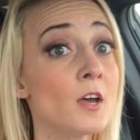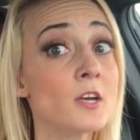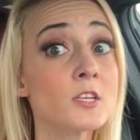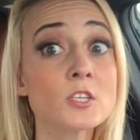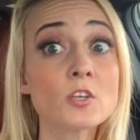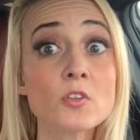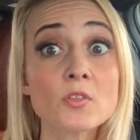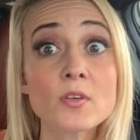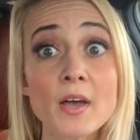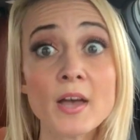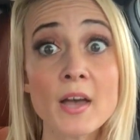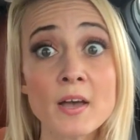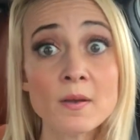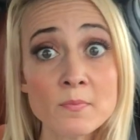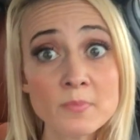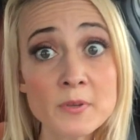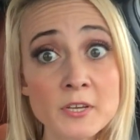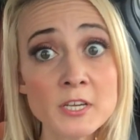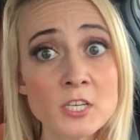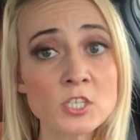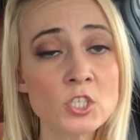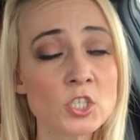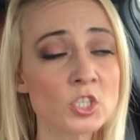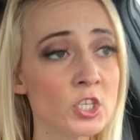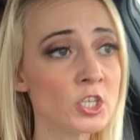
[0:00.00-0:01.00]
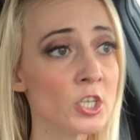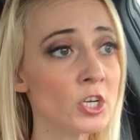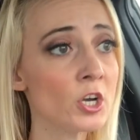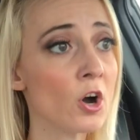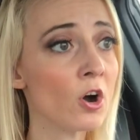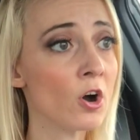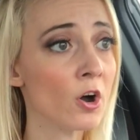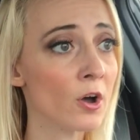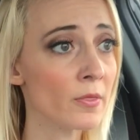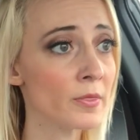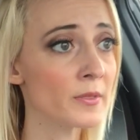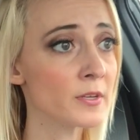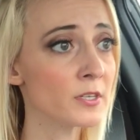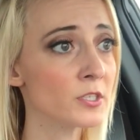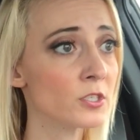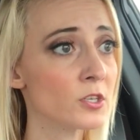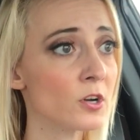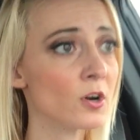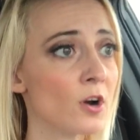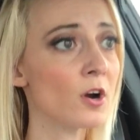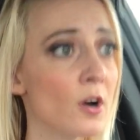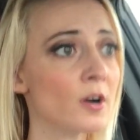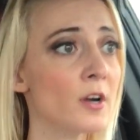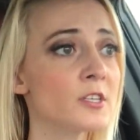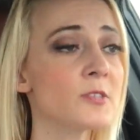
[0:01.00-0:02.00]
So the MPG on this
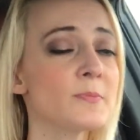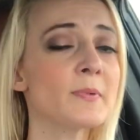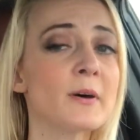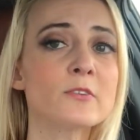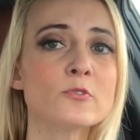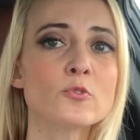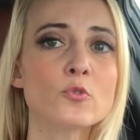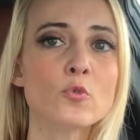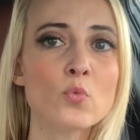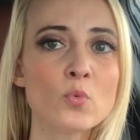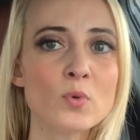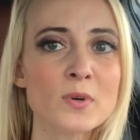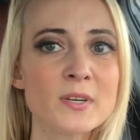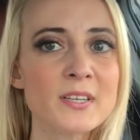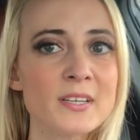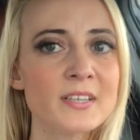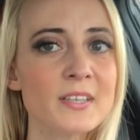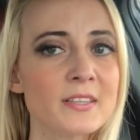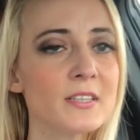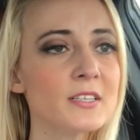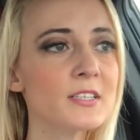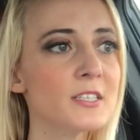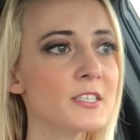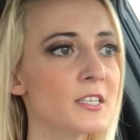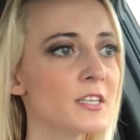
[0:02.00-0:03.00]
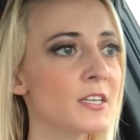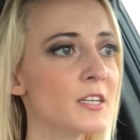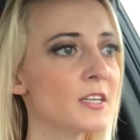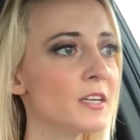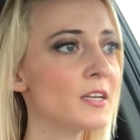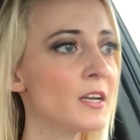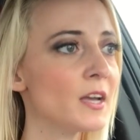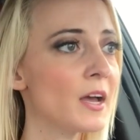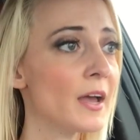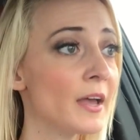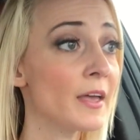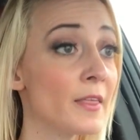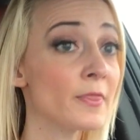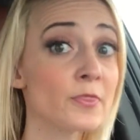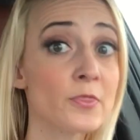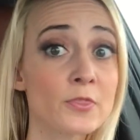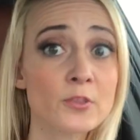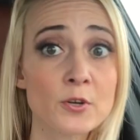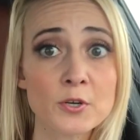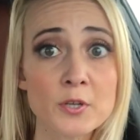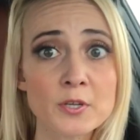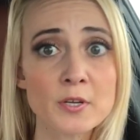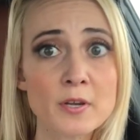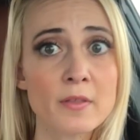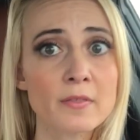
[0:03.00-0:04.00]
car is about 20 in the city and
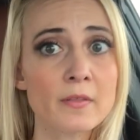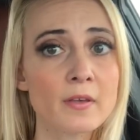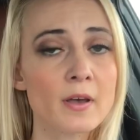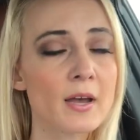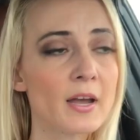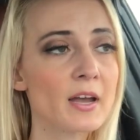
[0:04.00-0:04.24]
30 on the